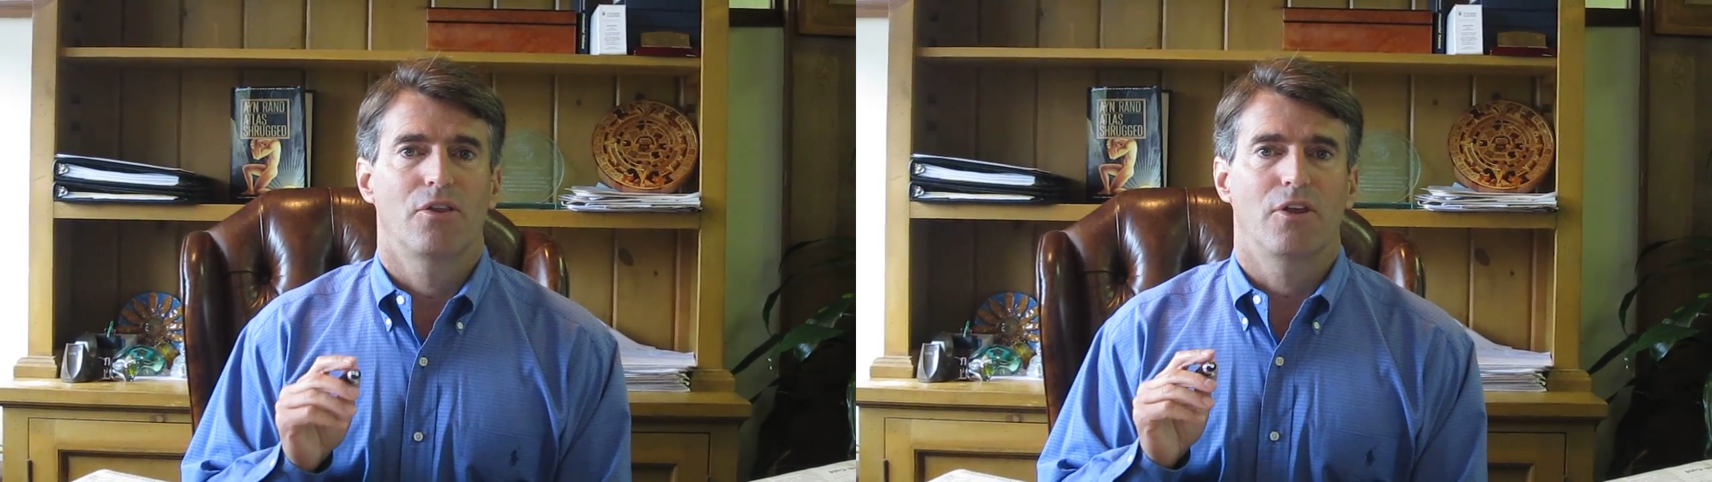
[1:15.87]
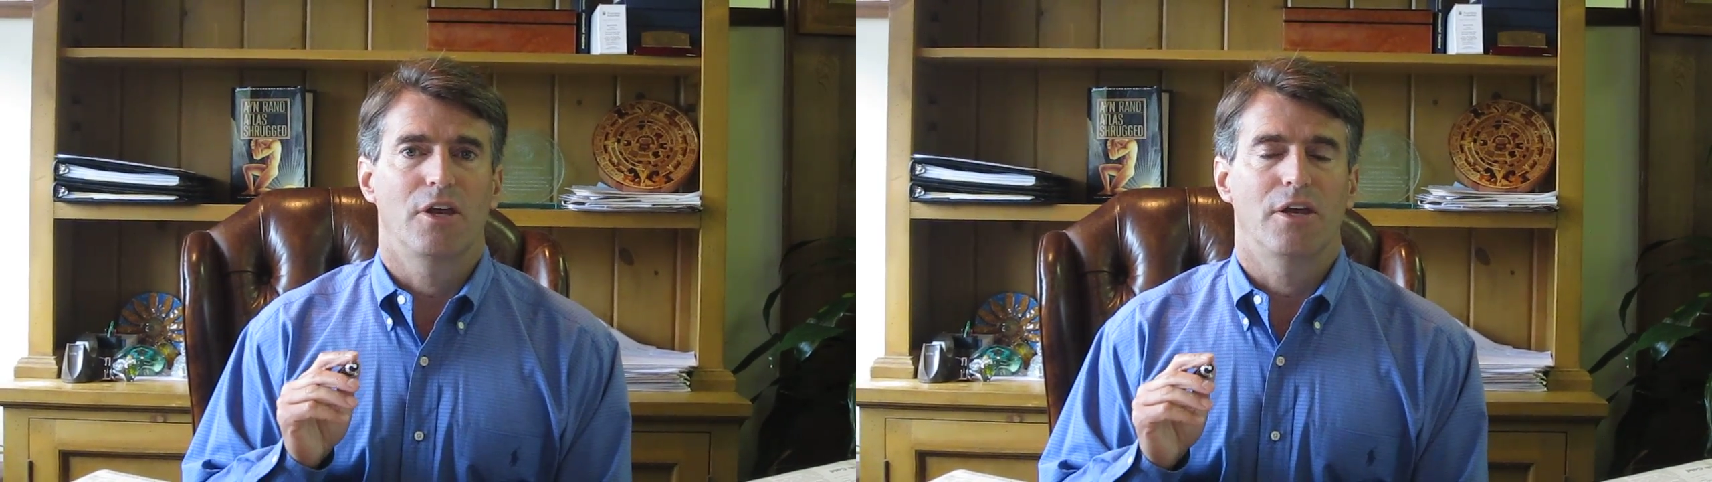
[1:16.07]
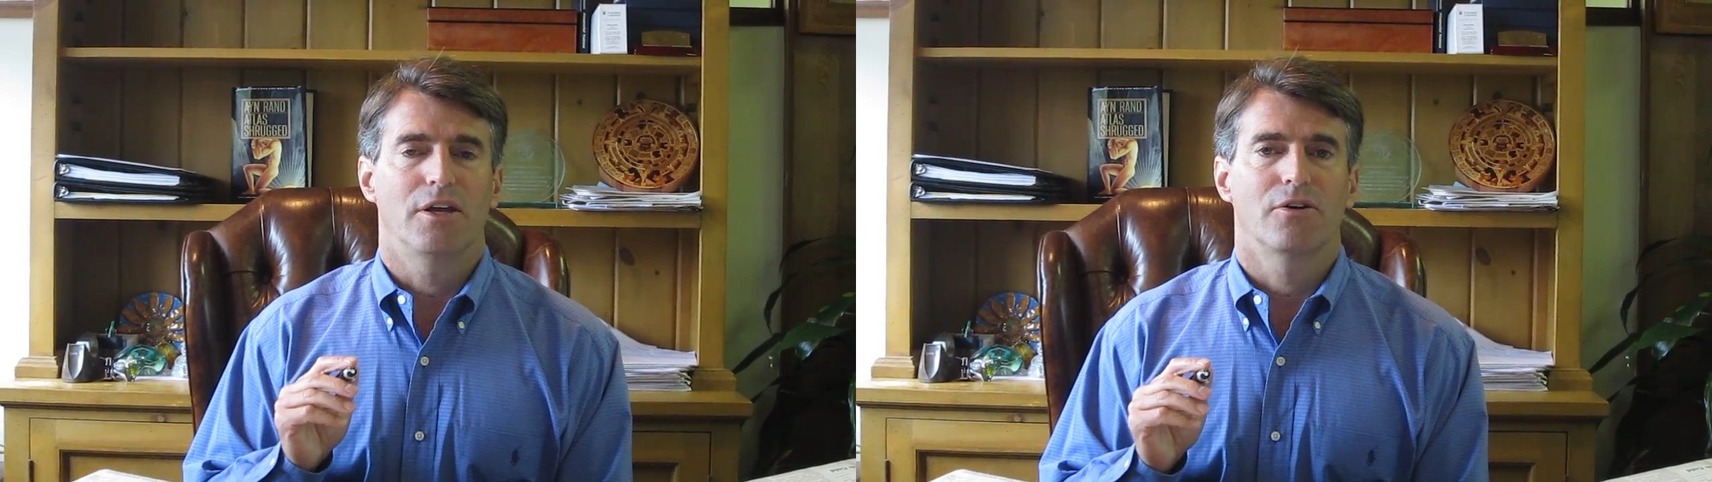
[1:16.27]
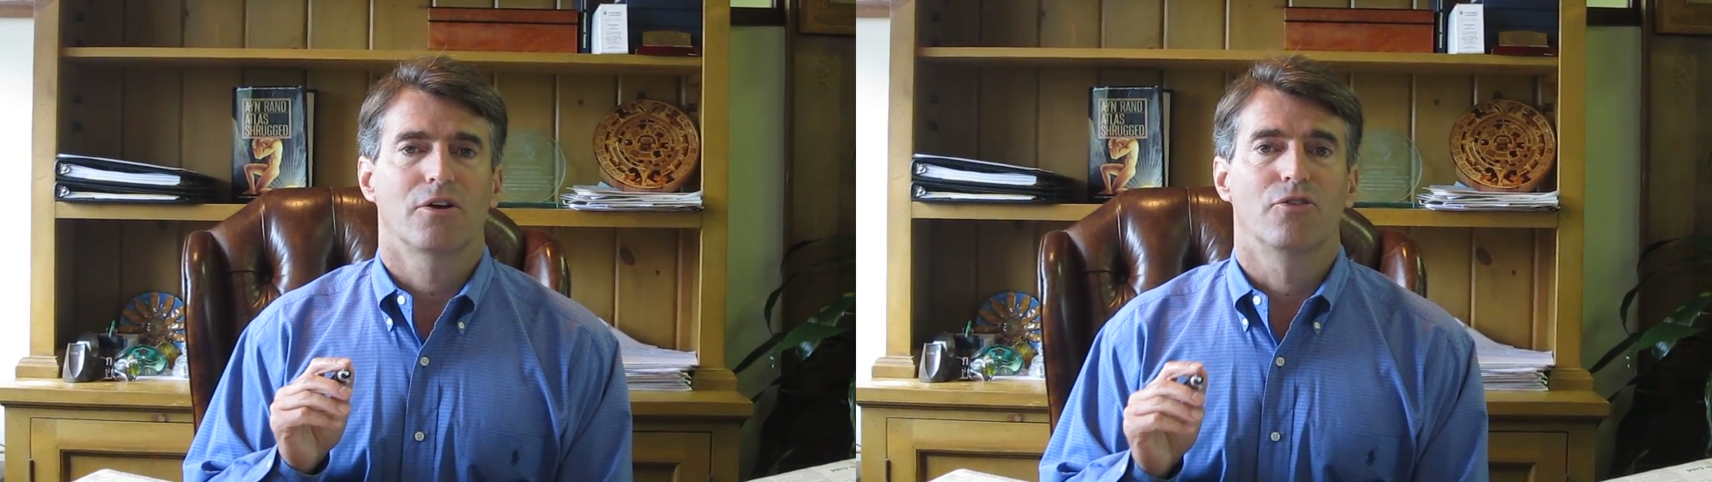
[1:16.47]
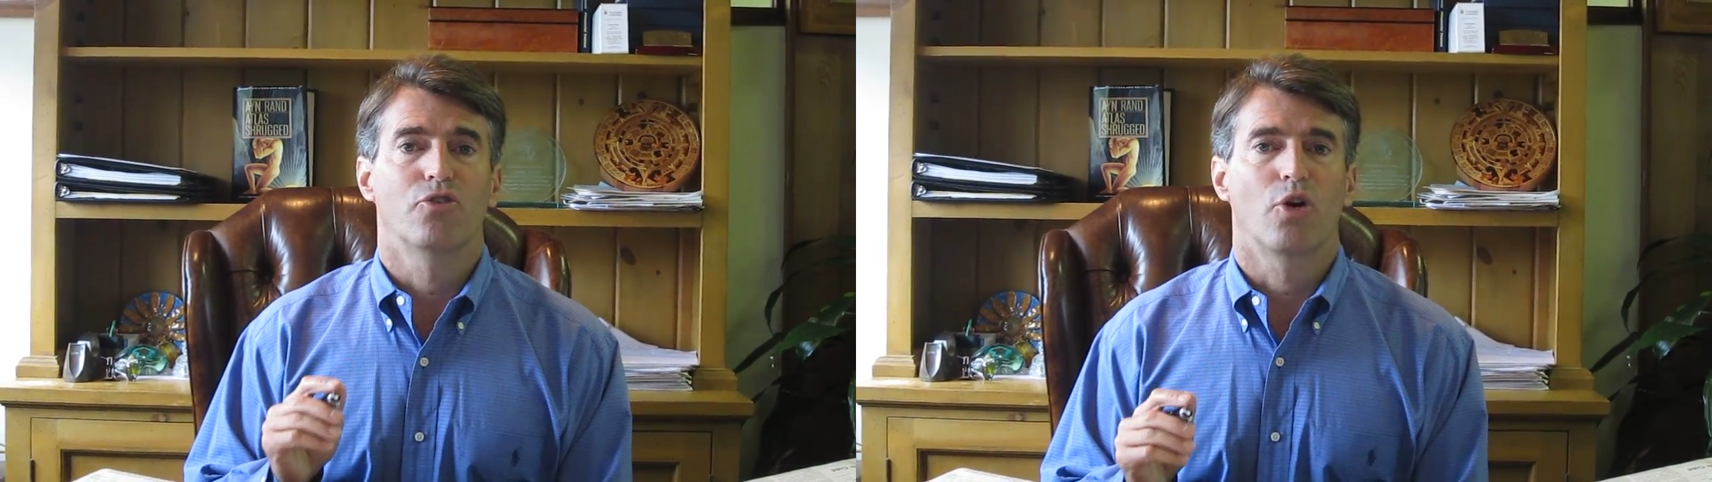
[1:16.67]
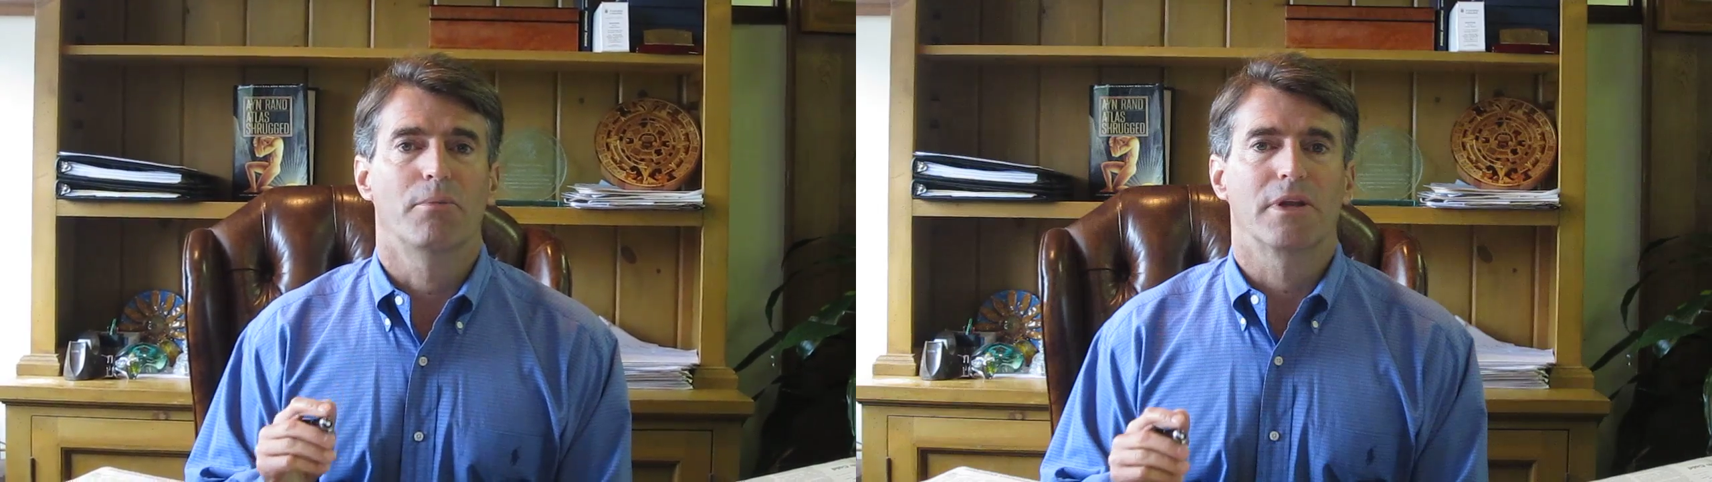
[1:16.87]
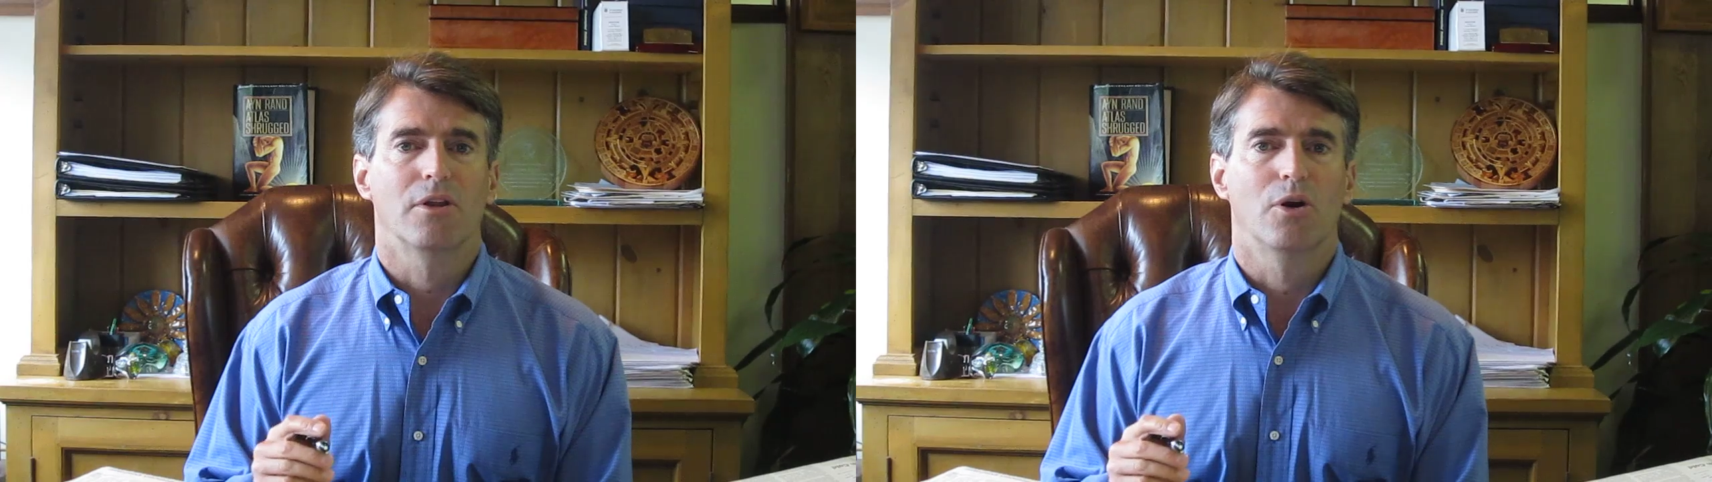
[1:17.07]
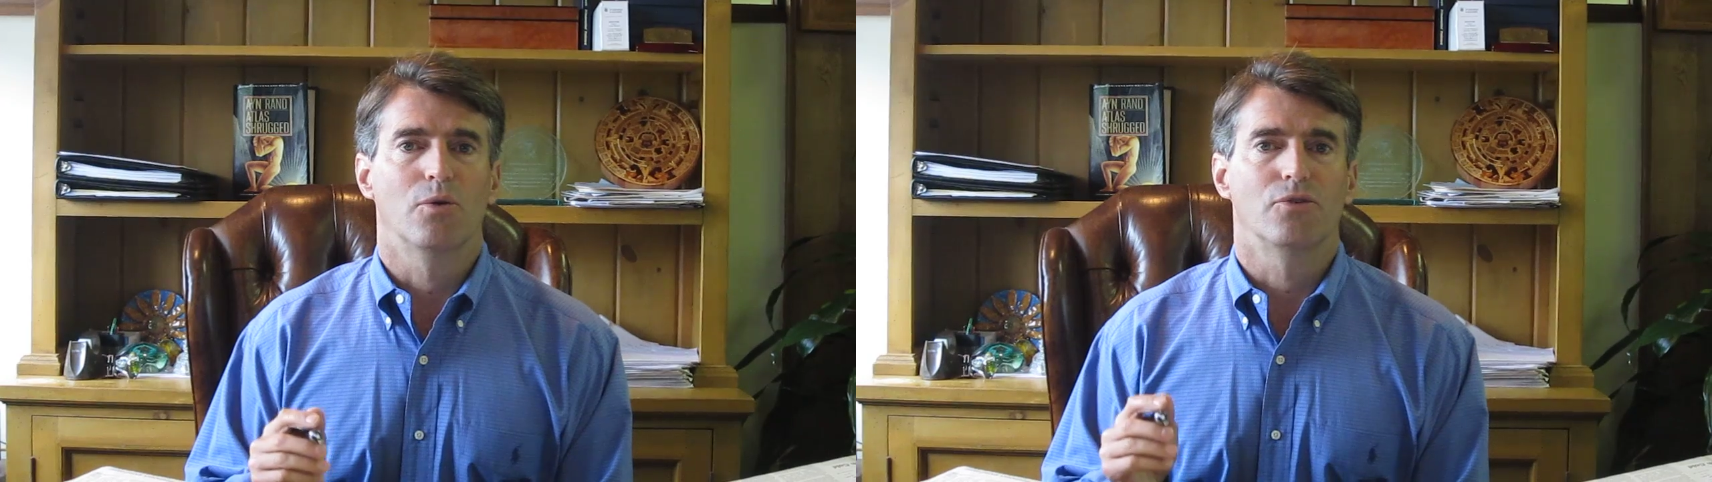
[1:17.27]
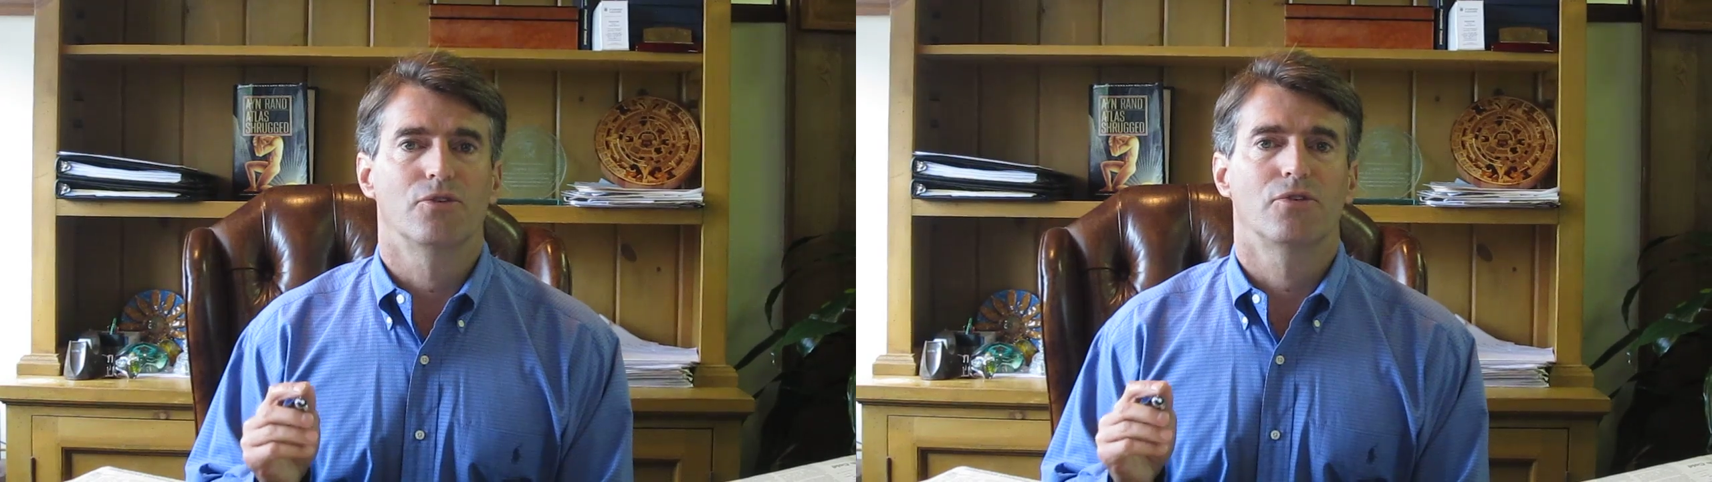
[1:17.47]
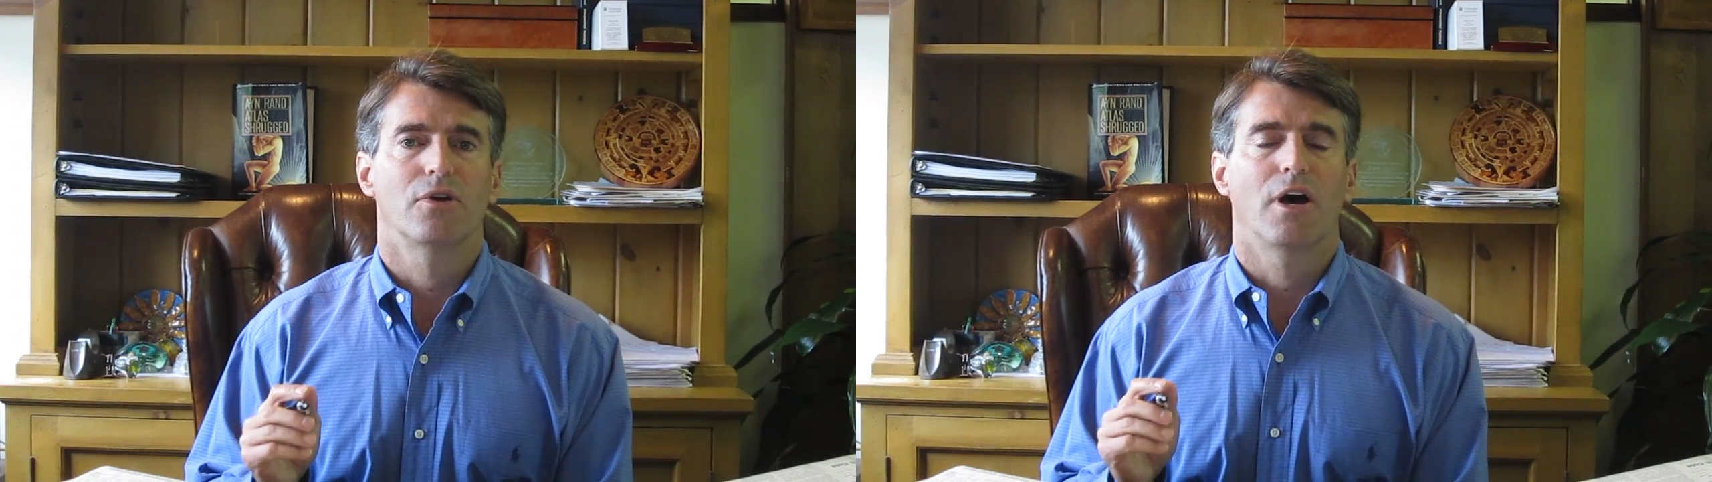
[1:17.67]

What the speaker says: the conforming loans,